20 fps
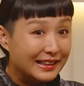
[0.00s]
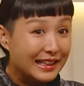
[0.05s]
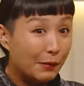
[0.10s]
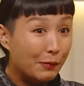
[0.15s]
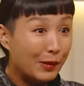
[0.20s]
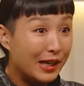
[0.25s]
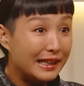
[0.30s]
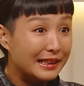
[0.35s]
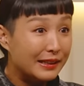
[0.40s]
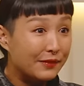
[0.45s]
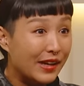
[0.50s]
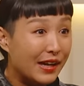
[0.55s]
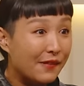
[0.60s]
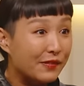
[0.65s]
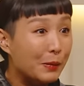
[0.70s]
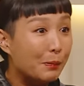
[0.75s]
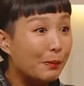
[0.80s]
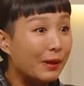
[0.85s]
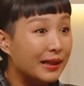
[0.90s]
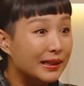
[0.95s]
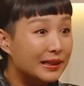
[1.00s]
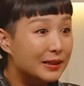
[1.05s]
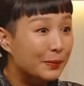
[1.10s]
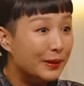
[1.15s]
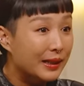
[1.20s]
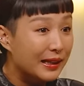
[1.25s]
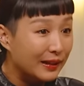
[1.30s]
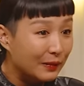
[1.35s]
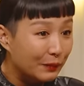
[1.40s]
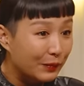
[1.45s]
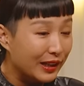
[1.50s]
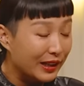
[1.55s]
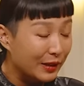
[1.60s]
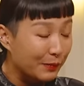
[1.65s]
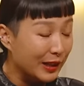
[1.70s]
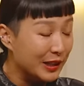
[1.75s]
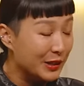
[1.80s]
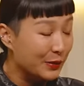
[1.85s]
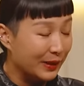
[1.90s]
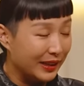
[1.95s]
Yeah, but I didn't have the money to begin with in
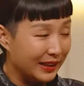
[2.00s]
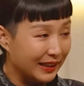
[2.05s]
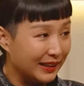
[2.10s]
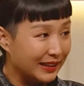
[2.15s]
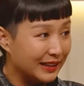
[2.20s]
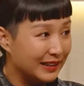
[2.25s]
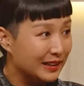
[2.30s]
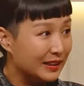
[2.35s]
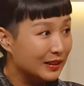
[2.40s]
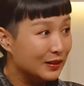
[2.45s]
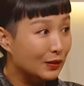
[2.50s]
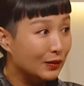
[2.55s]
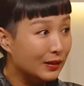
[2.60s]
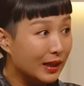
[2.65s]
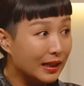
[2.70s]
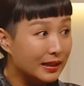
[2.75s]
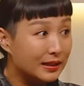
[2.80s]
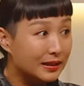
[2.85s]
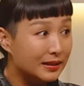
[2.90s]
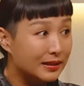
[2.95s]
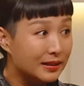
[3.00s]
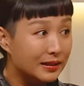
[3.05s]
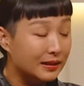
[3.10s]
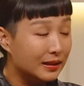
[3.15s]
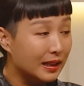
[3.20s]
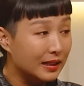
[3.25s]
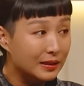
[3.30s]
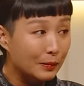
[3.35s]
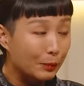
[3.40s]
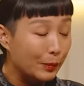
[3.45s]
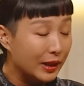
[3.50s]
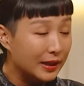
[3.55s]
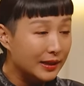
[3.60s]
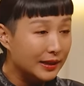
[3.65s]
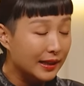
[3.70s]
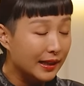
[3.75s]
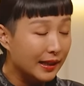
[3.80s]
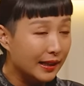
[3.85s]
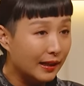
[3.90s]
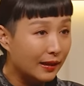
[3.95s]
my 20s. so that's
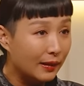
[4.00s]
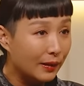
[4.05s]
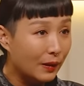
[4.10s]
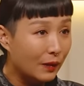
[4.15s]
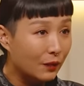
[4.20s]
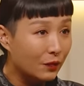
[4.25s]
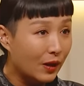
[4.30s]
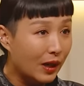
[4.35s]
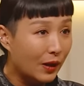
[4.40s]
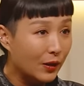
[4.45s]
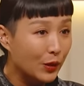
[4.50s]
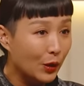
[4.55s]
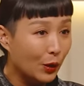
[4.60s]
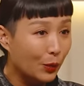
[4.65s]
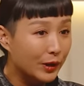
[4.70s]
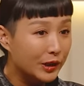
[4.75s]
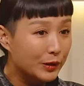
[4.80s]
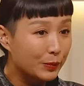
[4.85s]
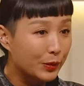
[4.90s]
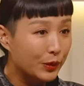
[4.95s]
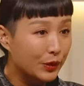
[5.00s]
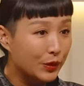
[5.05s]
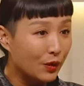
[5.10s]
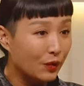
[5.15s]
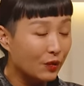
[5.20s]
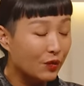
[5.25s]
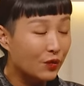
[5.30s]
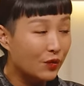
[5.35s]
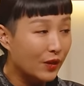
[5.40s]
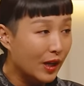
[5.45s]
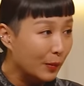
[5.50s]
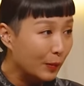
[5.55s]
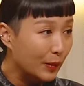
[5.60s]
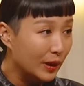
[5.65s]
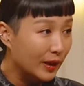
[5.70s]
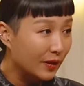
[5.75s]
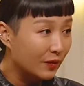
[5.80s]
amazing. And I love how you always put your family